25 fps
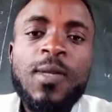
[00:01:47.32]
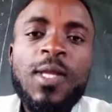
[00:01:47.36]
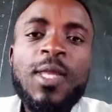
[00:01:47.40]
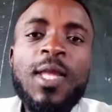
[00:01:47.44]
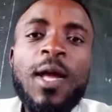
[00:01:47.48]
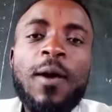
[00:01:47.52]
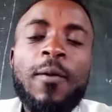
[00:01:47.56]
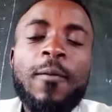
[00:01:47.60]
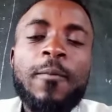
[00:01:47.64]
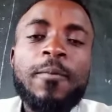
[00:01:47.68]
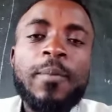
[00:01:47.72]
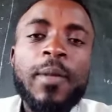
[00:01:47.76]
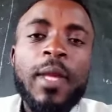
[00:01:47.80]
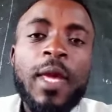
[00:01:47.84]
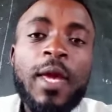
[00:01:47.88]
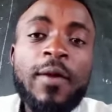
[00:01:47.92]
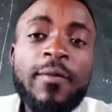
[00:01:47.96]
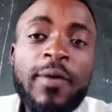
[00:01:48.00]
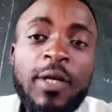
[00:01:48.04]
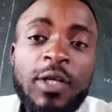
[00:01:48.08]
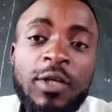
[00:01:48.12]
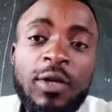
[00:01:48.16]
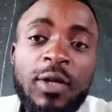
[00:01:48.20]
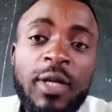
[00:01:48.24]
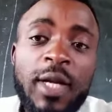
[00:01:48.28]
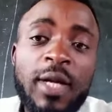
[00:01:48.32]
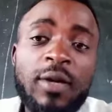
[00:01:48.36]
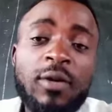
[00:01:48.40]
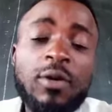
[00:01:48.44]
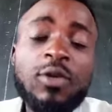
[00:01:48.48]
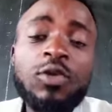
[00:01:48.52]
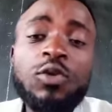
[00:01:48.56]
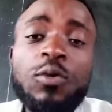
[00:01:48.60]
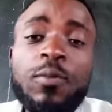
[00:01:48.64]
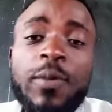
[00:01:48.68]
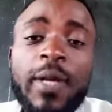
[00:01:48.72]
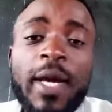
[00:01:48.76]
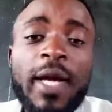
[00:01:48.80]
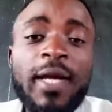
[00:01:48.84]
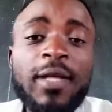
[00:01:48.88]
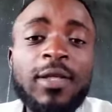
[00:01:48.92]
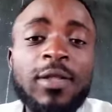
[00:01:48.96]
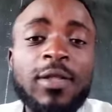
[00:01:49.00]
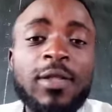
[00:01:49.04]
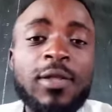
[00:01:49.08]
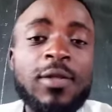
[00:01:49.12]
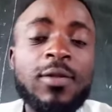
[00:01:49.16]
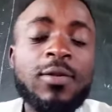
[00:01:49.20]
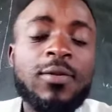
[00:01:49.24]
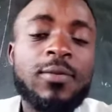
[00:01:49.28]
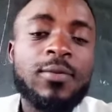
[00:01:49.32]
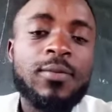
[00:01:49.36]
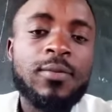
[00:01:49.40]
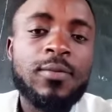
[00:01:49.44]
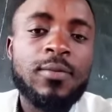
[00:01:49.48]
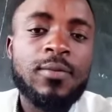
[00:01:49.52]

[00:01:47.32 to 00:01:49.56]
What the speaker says: Now, a question can also be asked to you.